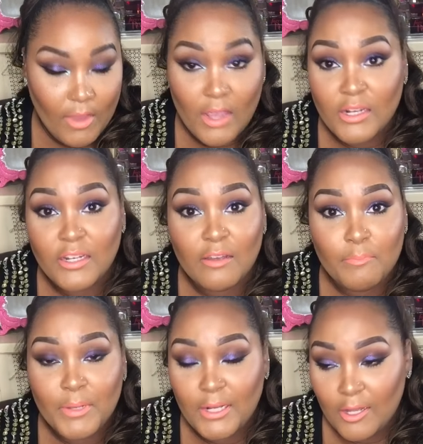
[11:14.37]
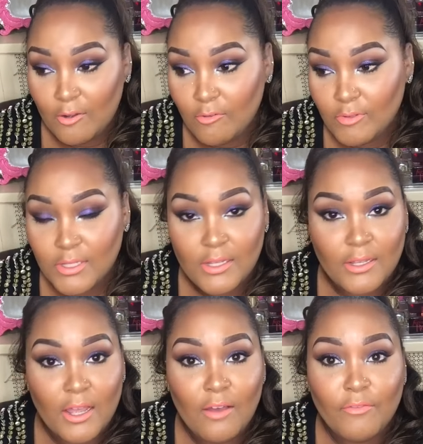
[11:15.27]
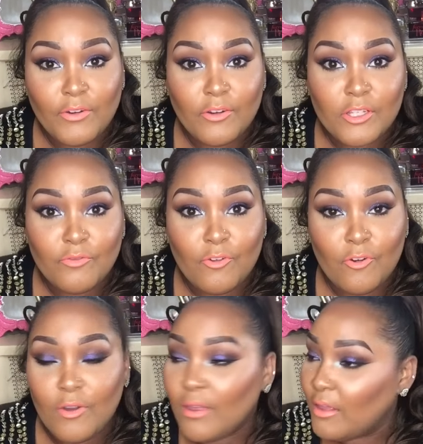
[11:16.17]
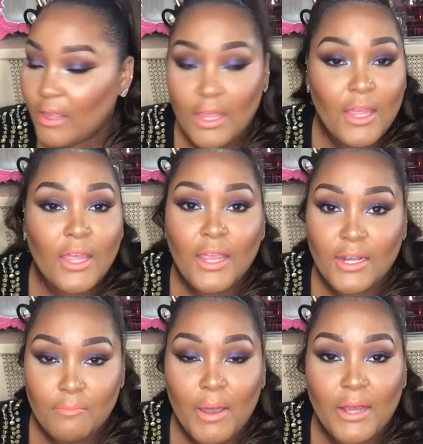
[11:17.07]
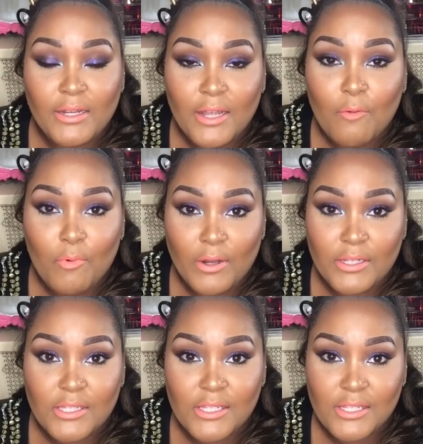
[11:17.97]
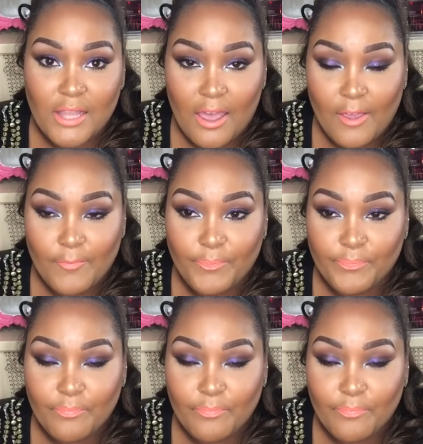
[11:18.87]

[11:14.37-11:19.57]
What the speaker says: enough pillows and comforters for anybody that wanted to stay.